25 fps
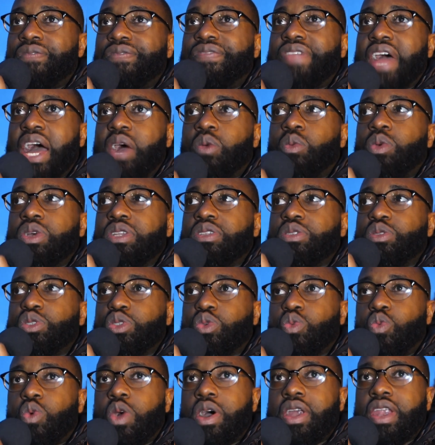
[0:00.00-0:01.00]
That one is
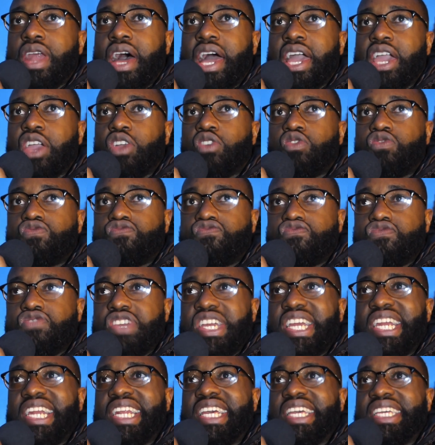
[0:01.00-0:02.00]
the one I could
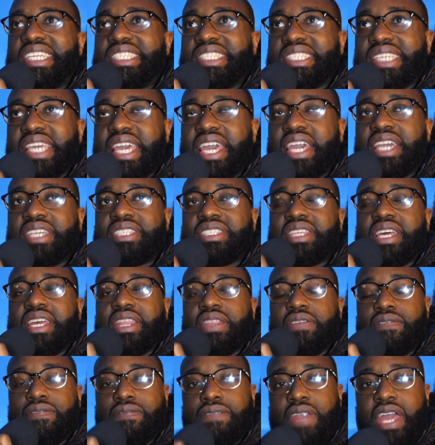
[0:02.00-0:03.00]
really taste
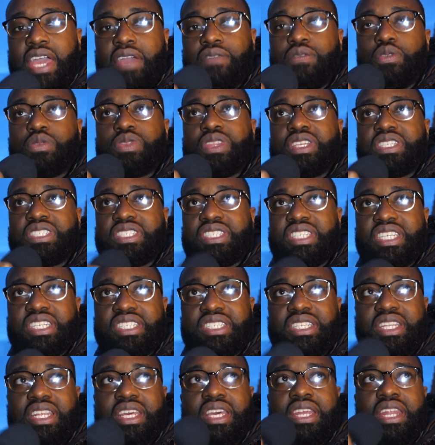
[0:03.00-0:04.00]
like the flavor of the
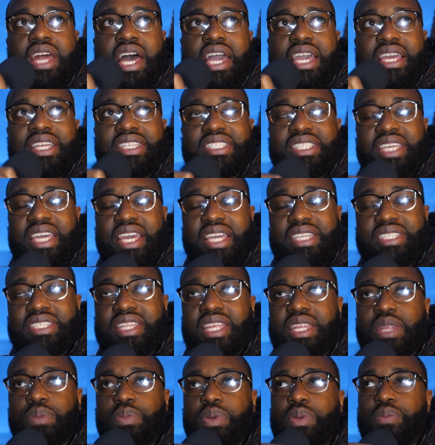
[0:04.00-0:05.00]
seasoning. I could
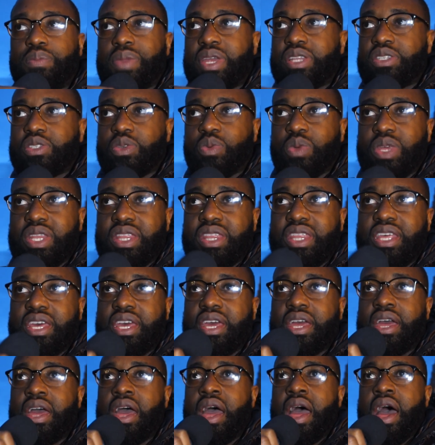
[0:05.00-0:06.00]
taste like the pimento in
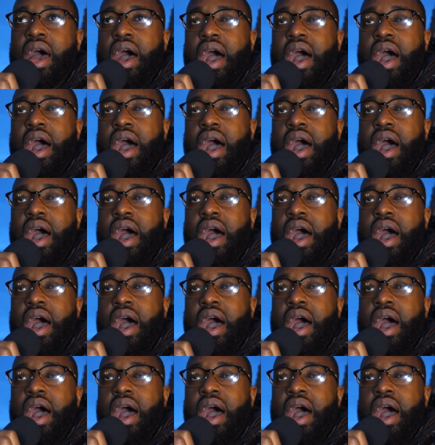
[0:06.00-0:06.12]
there.